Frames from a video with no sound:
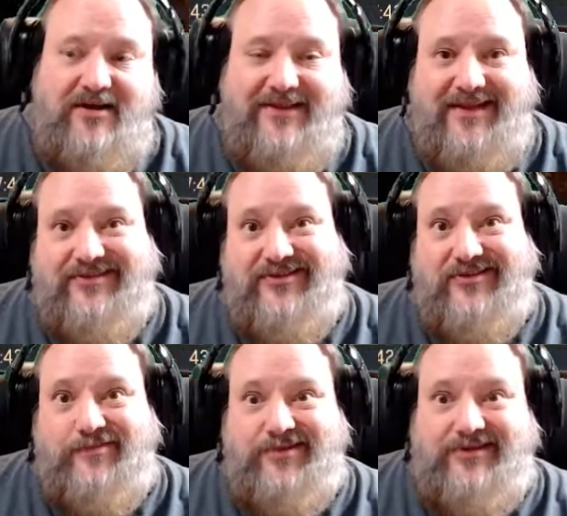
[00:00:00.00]
That's the
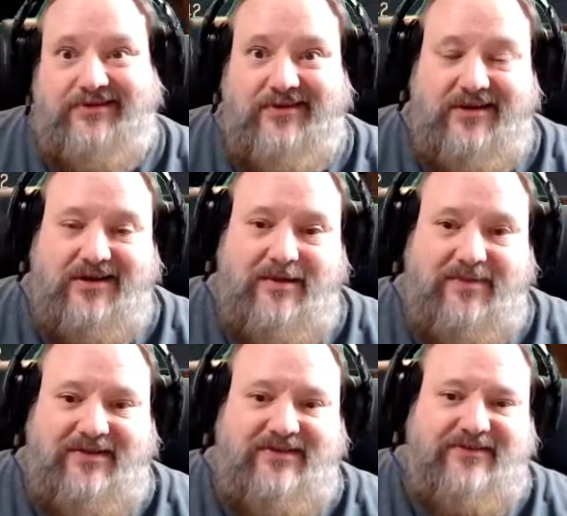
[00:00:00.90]
simplest.
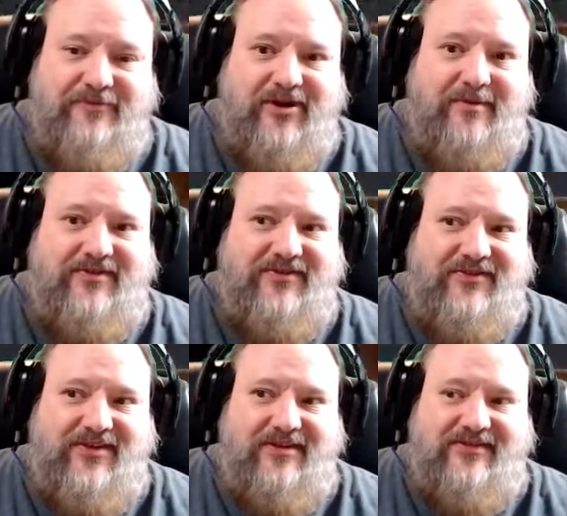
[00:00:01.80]
But this is pretty much the
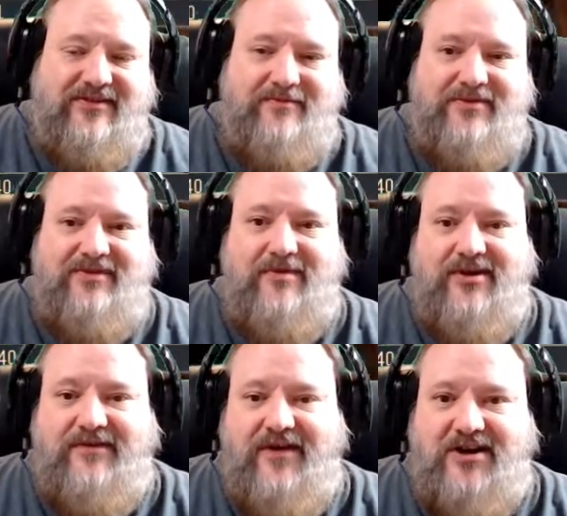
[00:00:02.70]
second simplest
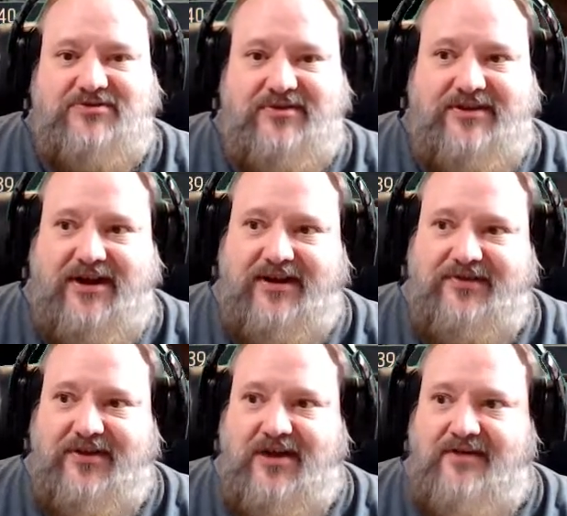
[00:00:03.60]
manufacturing that I could
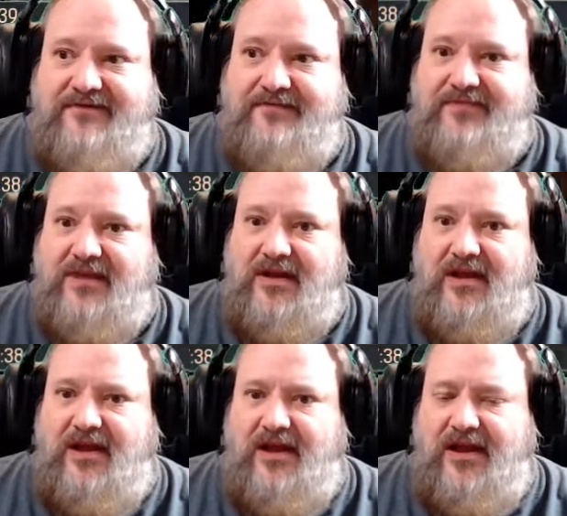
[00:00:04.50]
think of.
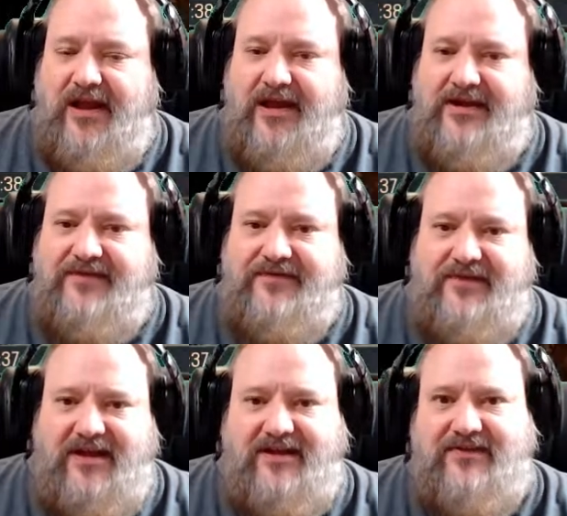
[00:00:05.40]
And it's,
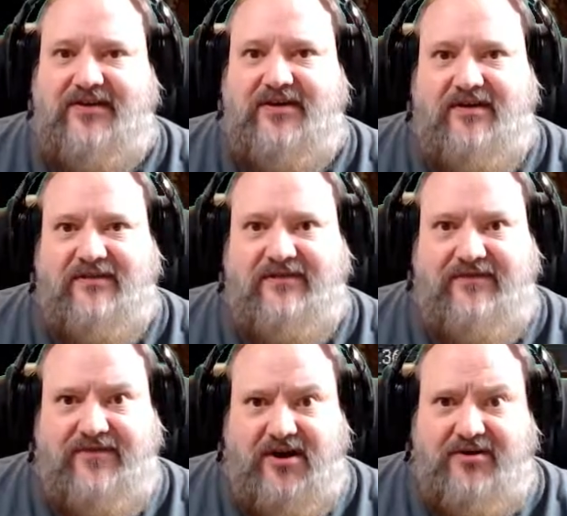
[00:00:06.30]
like I said,
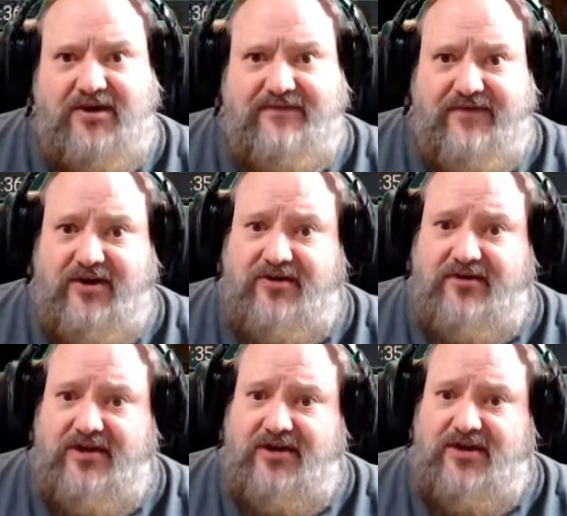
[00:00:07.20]
very,
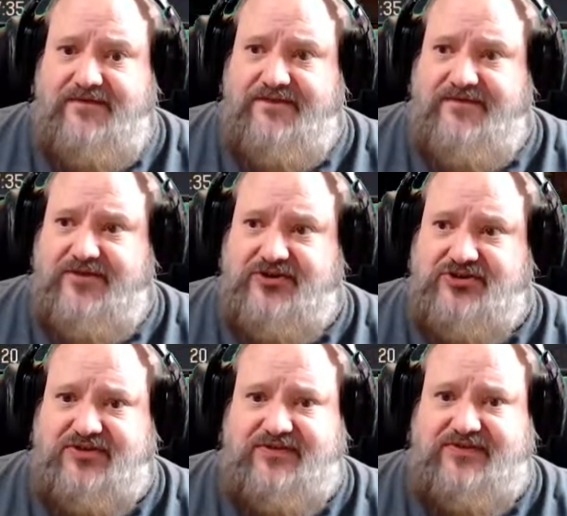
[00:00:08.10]
very
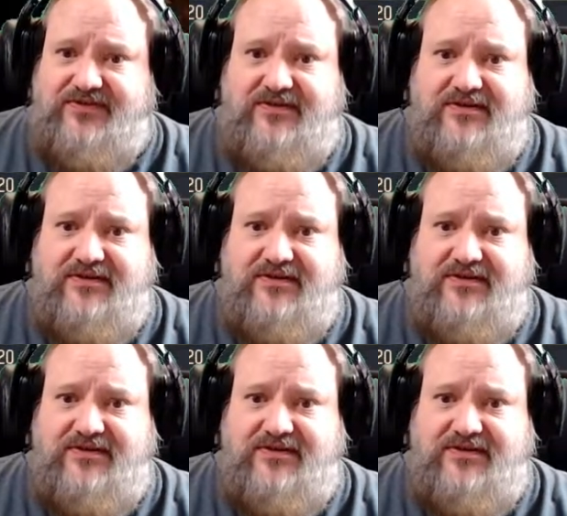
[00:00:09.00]
efficient.